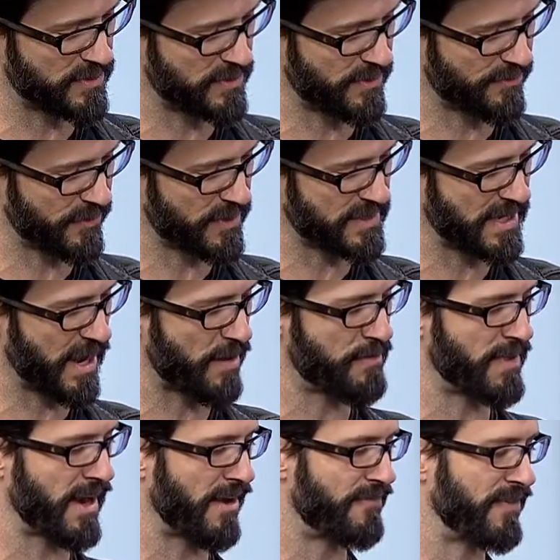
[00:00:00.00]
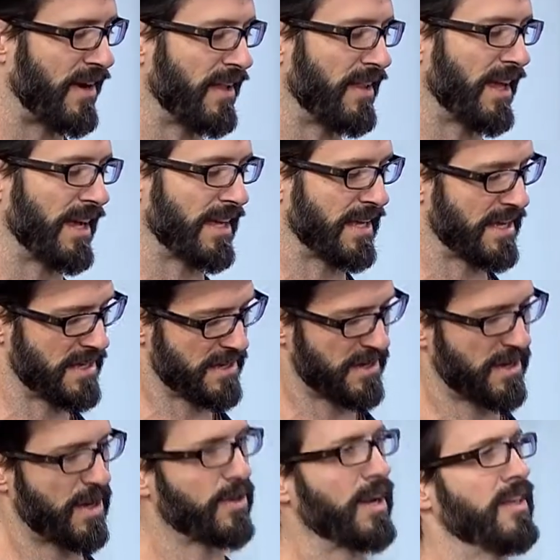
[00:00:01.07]
the first album that I felt like,
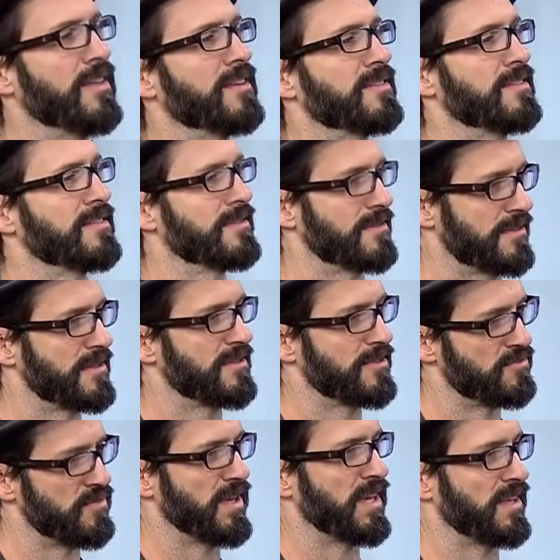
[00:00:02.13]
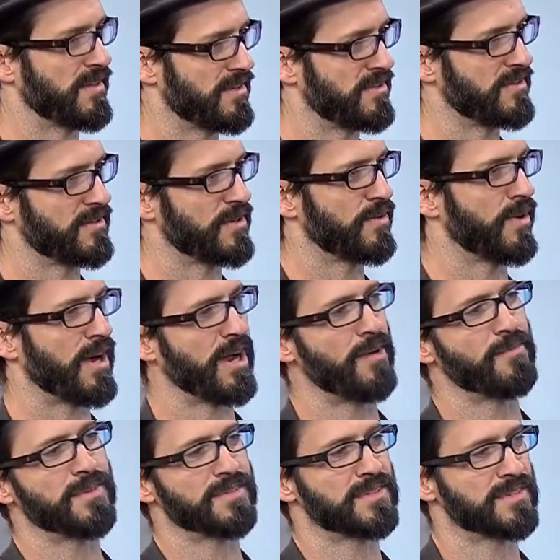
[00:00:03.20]
okay, this is this is me. This is who I
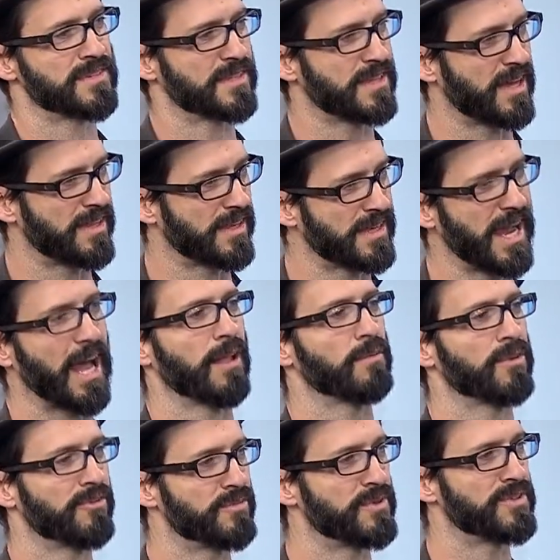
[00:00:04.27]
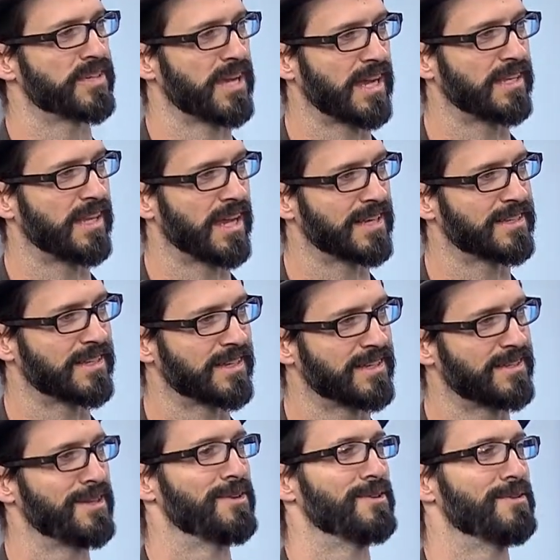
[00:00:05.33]
am. This is the the caliber of music I'd like to continue to